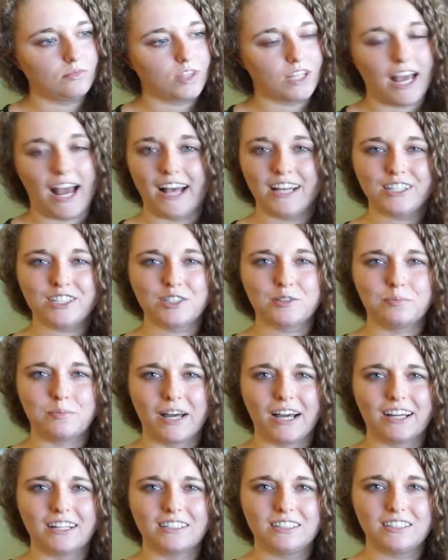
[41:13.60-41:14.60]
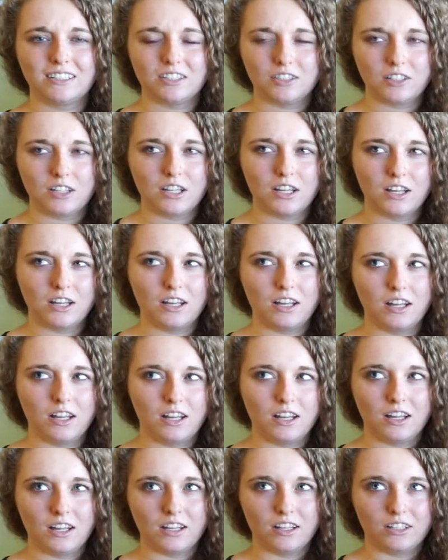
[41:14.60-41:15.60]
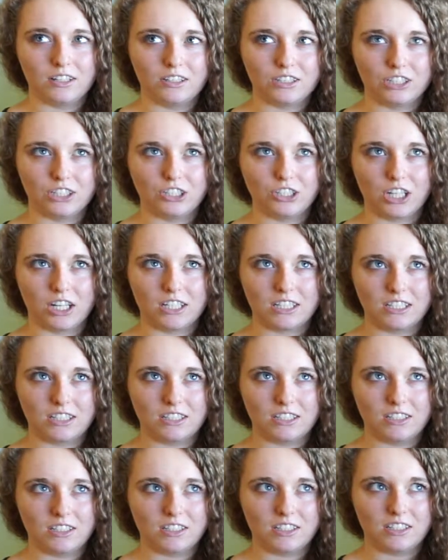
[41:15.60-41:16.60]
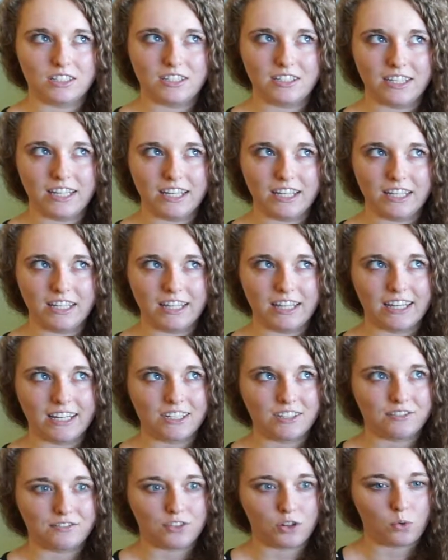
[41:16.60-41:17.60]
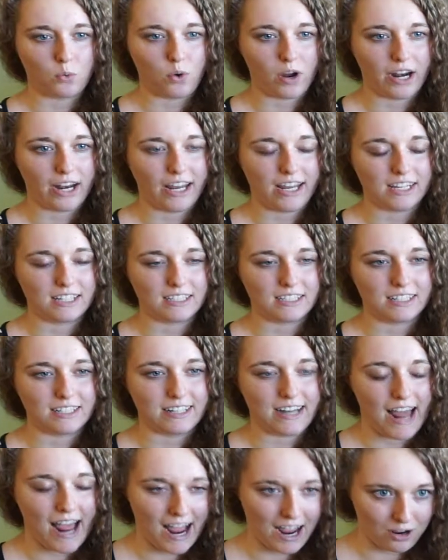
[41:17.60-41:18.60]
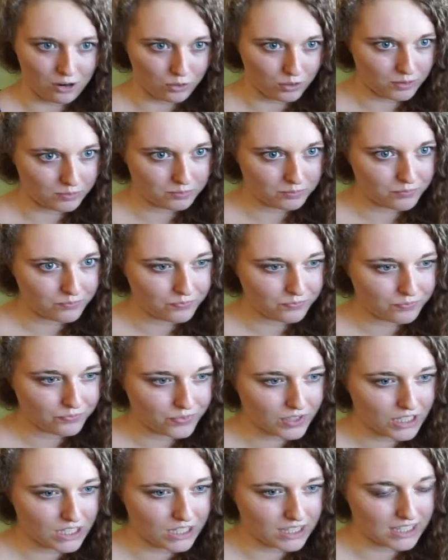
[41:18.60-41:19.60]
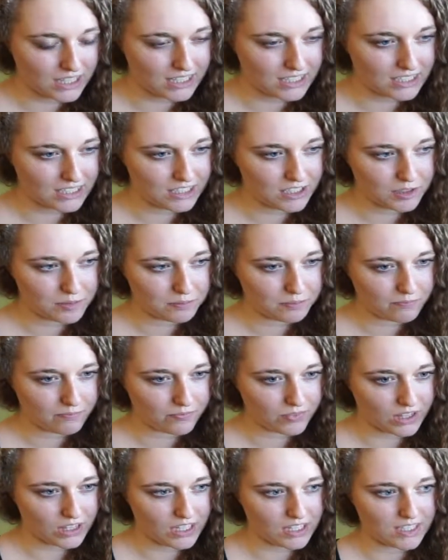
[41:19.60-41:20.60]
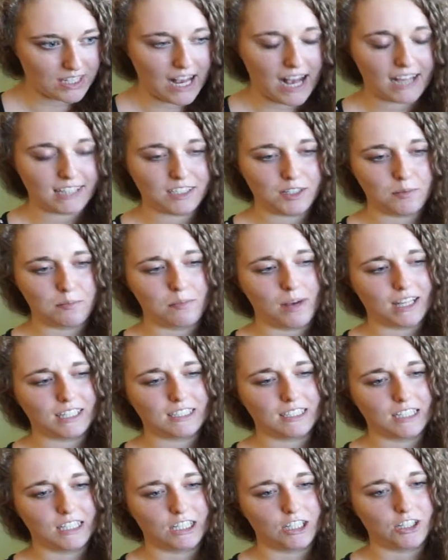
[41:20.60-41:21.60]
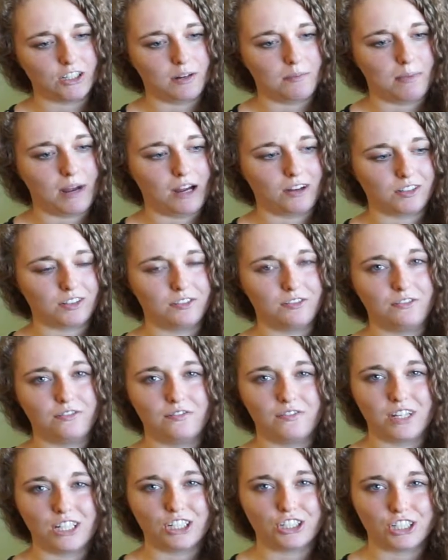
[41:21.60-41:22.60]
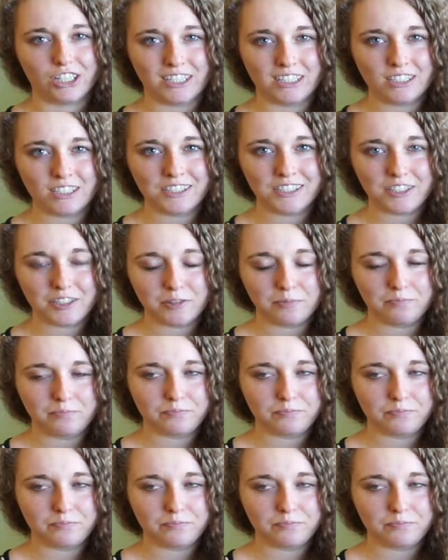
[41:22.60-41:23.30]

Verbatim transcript: aspect, just seeing it for what it is now. This this has a message about visions